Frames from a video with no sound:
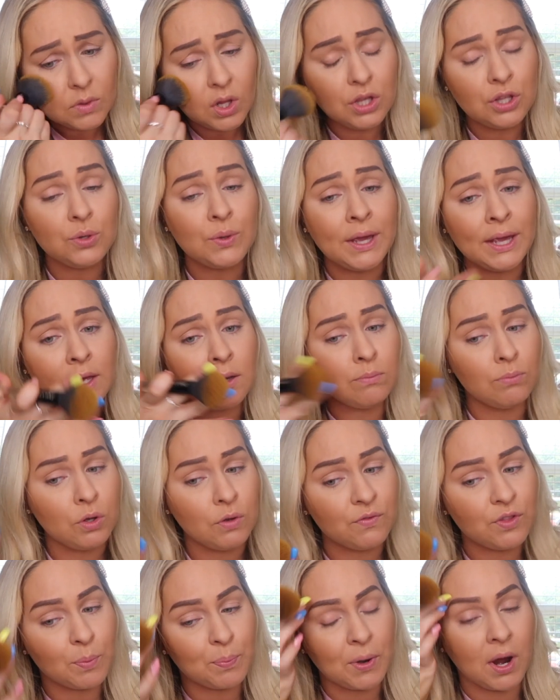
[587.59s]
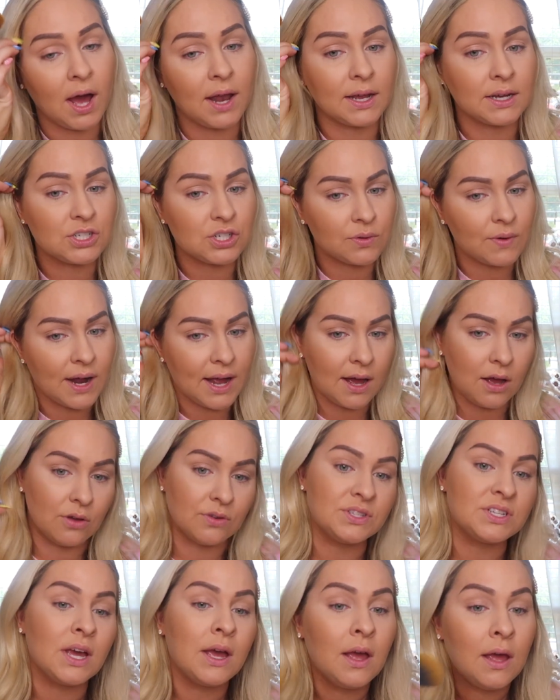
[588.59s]
you can move the product
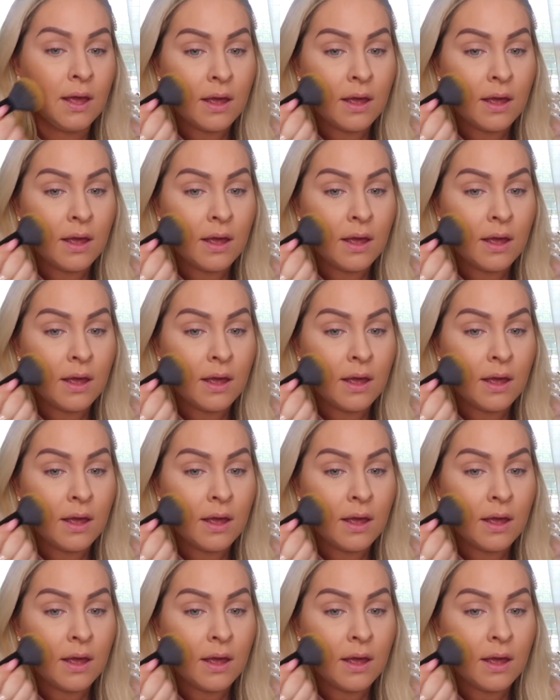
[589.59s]
around